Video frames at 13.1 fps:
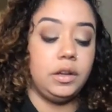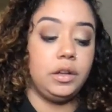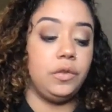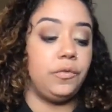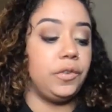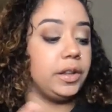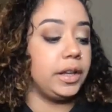You
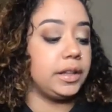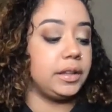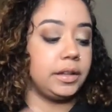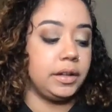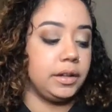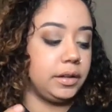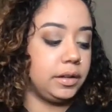feel like
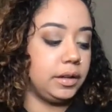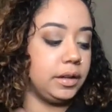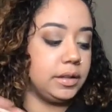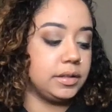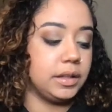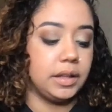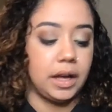there
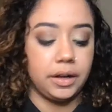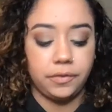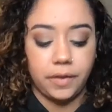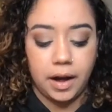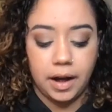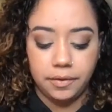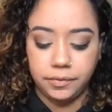is a lot of
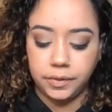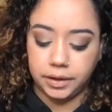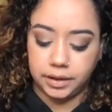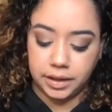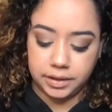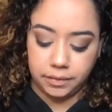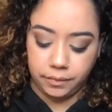conflict
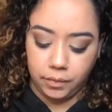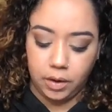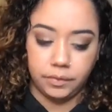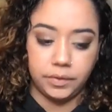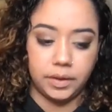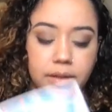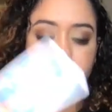that's
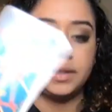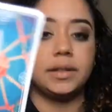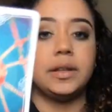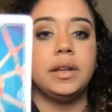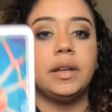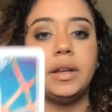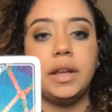involved in this.
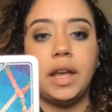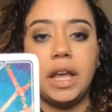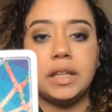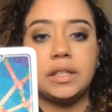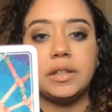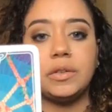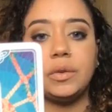
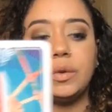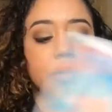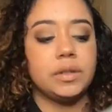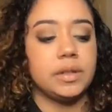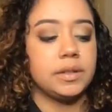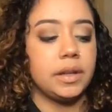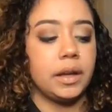Ace of
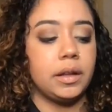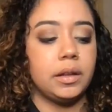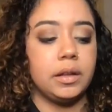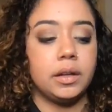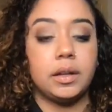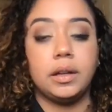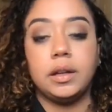Swords, it's like,
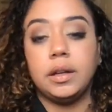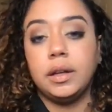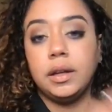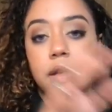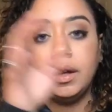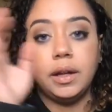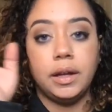look,
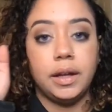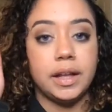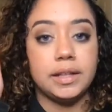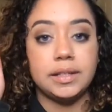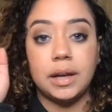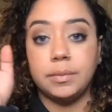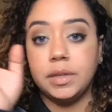
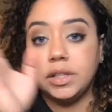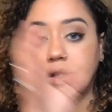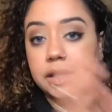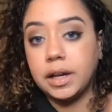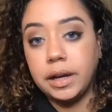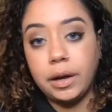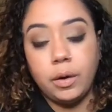it's time to just
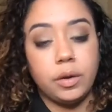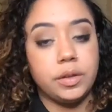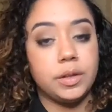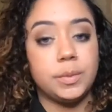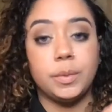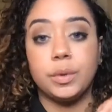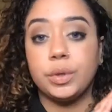cut out all
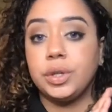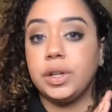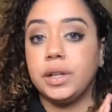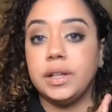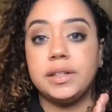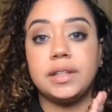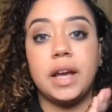this bullshit.
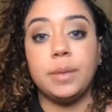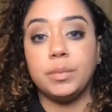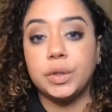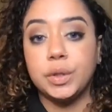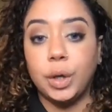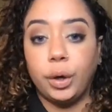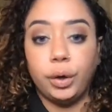It's time to
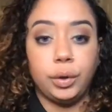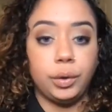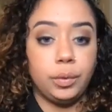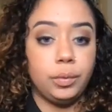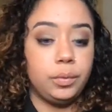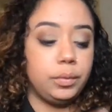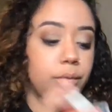start new.